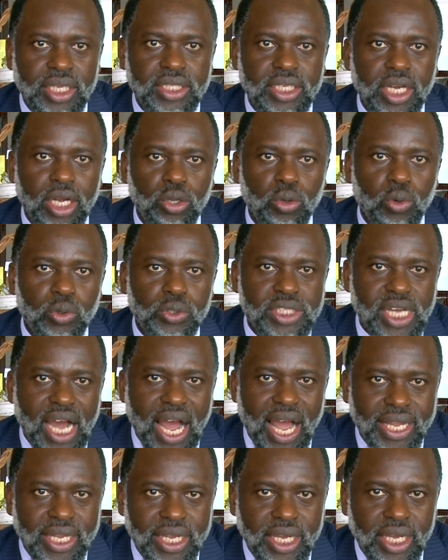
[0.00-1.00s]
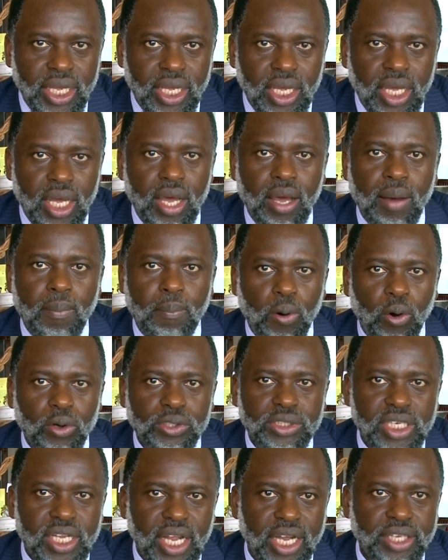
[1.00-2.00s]
Telukdari,
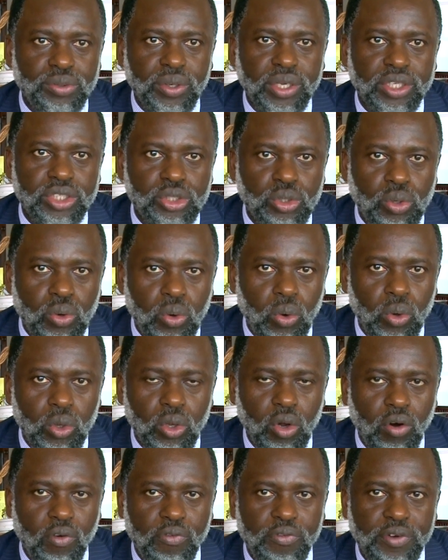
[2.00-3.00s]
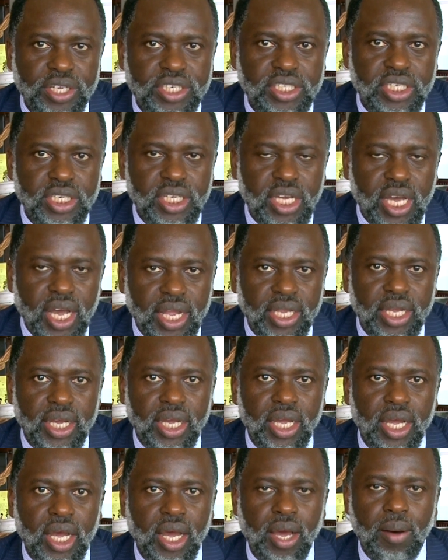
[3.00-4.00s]
Postgraduate School of
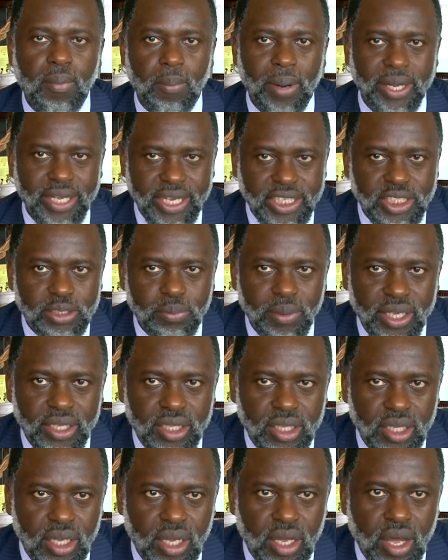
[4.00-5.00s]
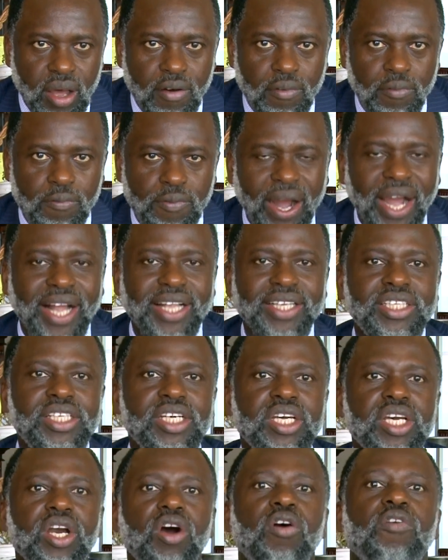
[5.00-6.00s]
Engineering Management,
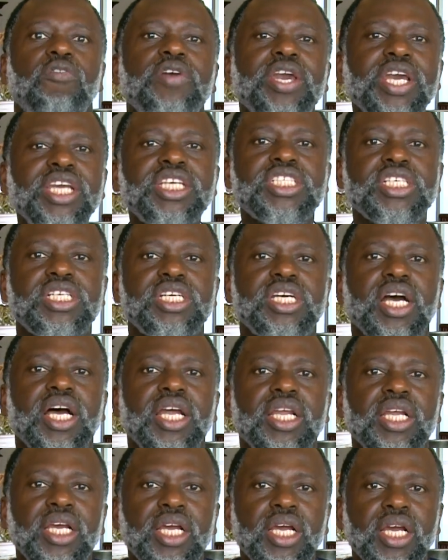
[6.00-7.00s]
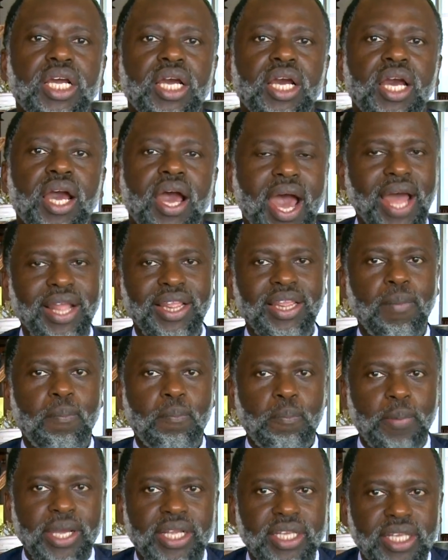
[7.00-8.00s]
Faculty of Engineering and the
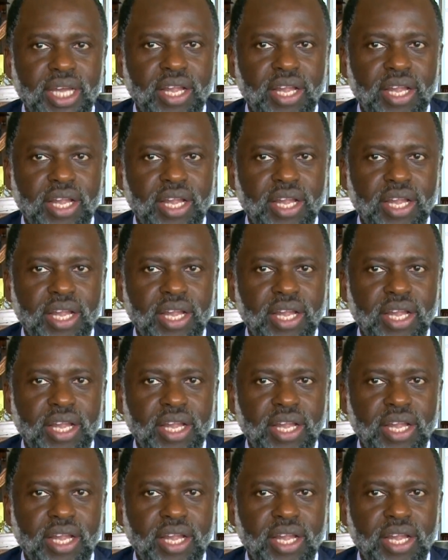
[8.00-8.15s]
Built